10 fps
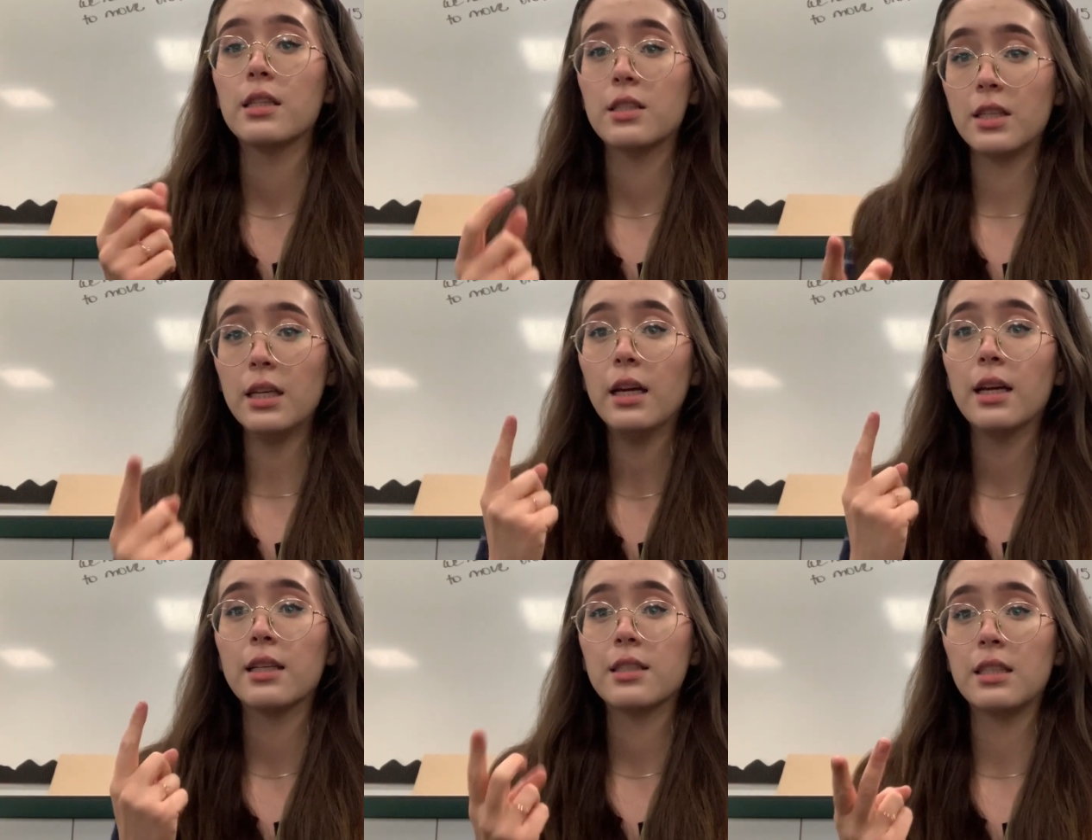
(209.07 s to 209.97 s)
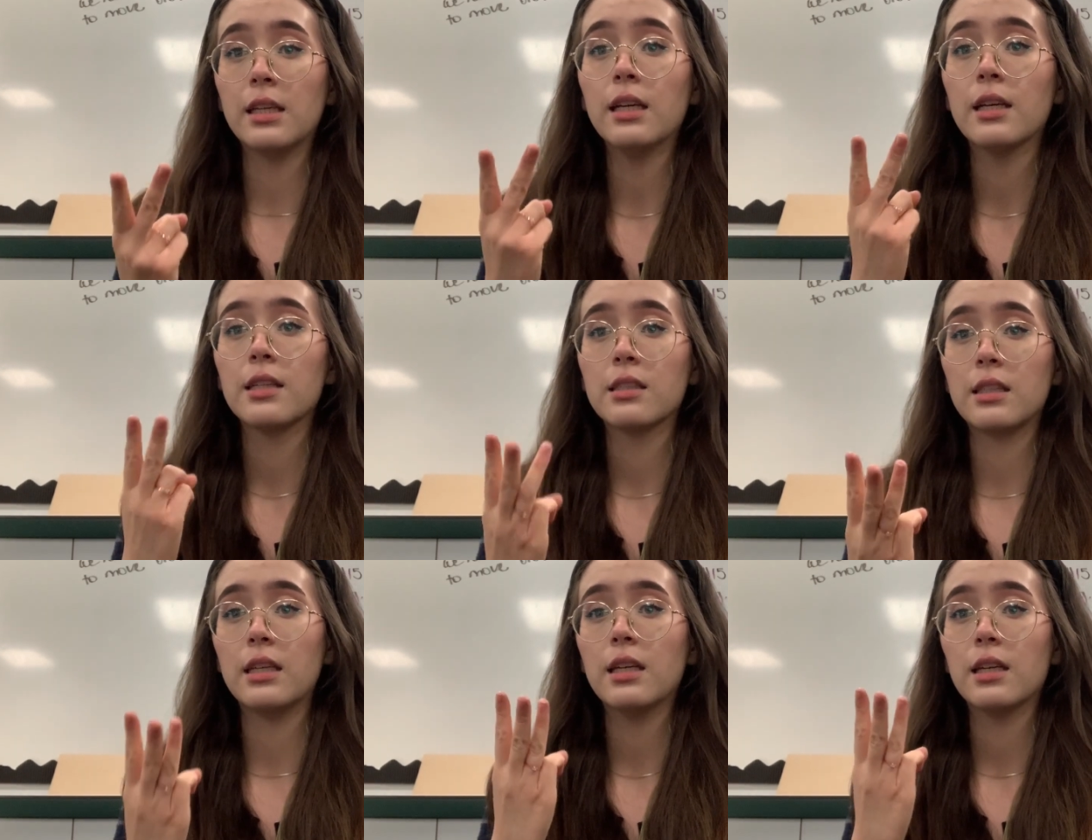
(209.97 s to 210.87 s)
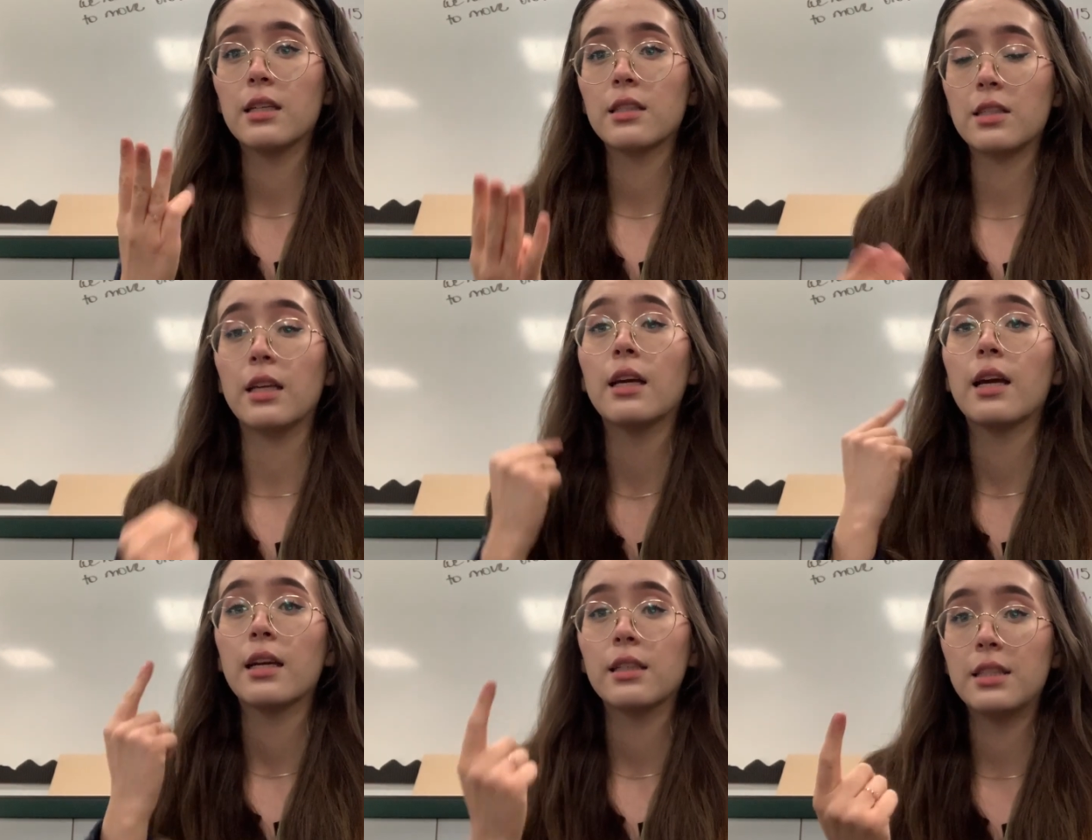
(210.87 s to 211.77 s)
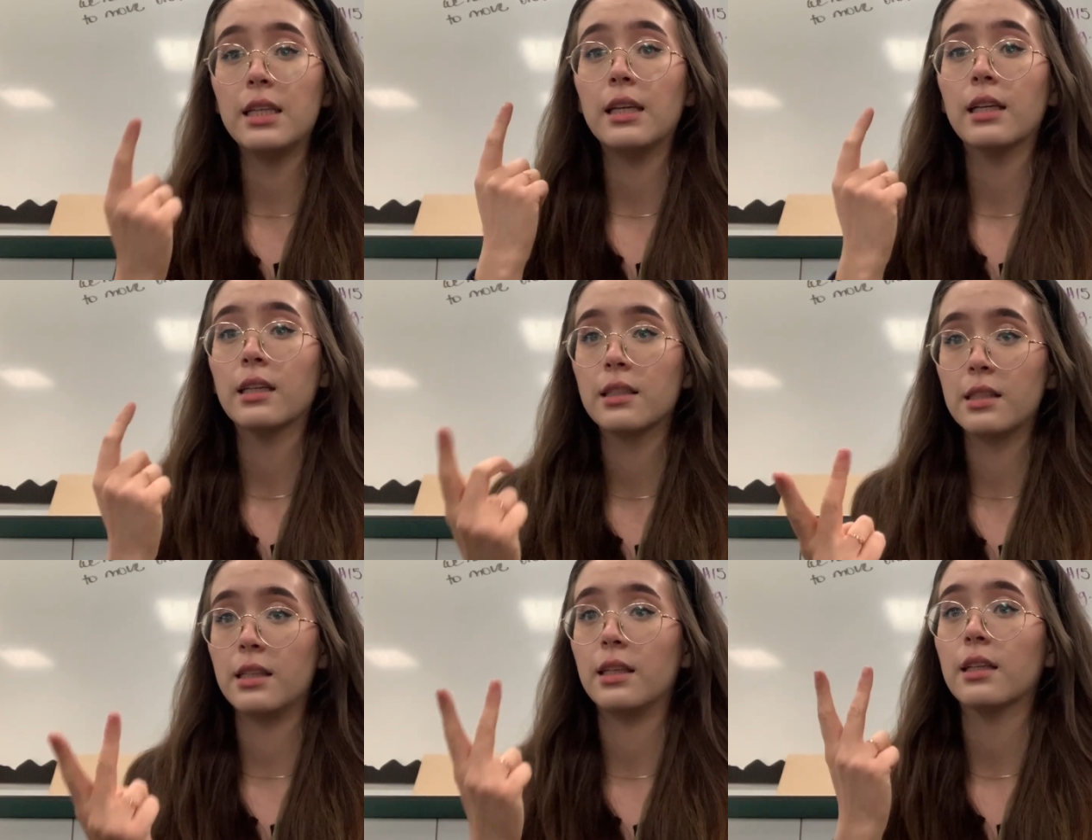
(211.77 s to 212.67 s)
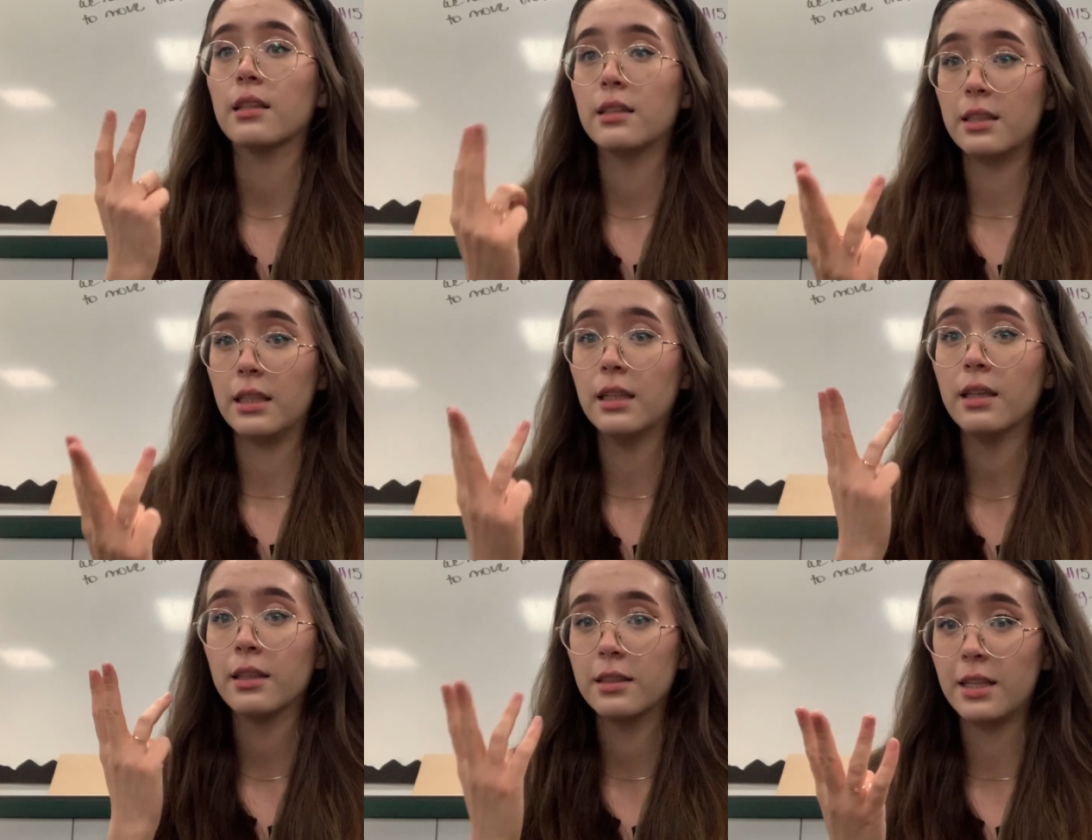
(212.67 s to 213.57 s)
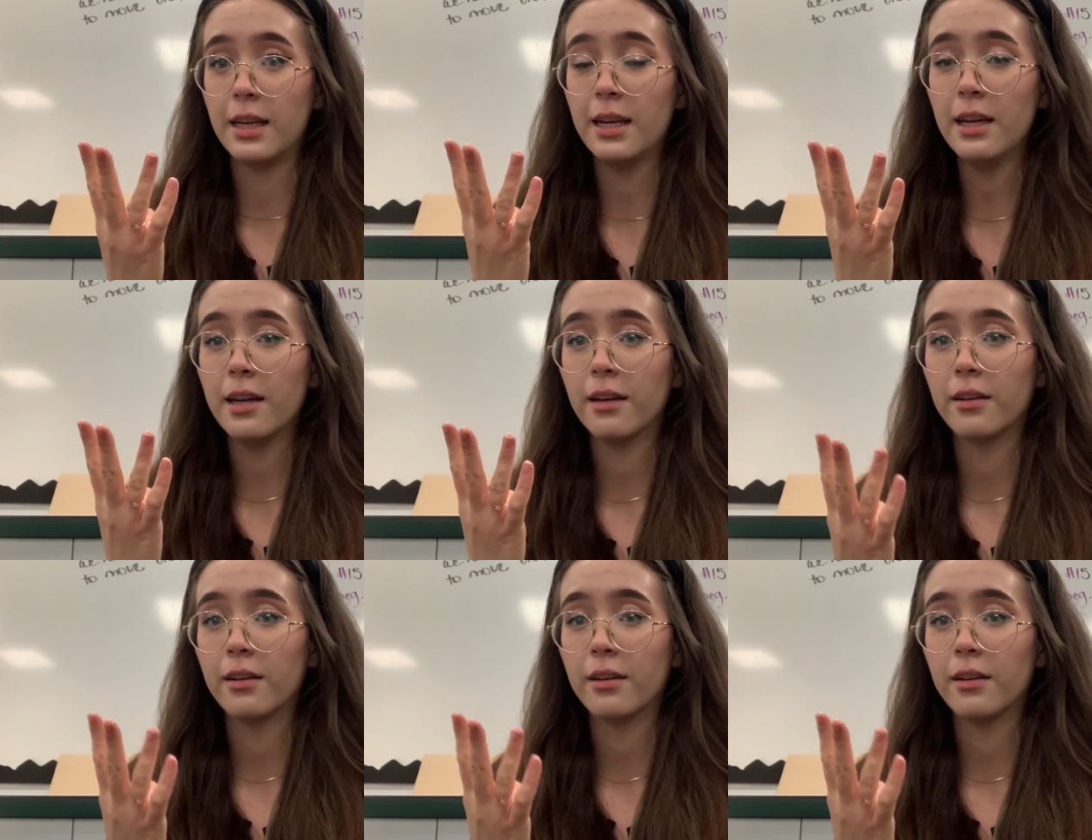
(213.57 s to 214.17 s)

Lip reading: C, C, C, C, D, D, D, D.